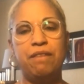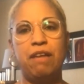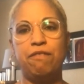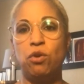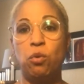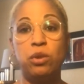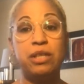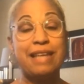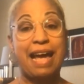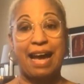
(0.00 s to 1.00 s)
If you're
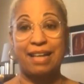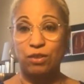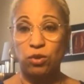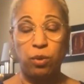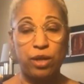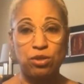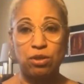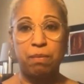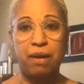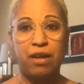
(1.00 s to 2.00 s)
willing to ask a
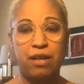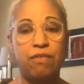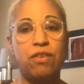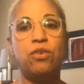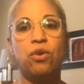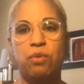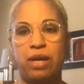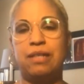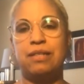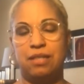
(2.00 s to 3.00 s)
question about it, then you're
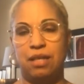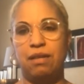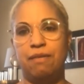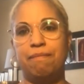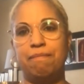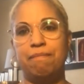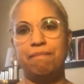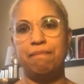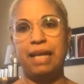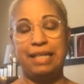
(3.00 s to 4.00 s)
ready to see it.
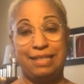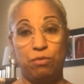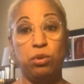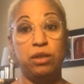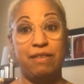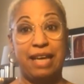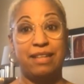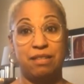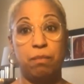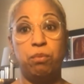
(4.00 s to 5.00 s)
And it's really
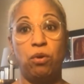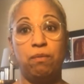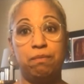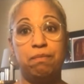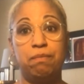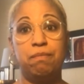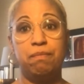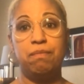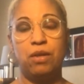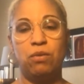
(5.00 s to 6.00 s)
that simple.
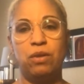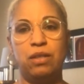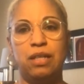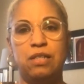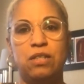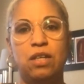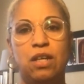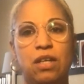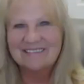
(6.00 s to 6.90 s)
It really is. Yeah.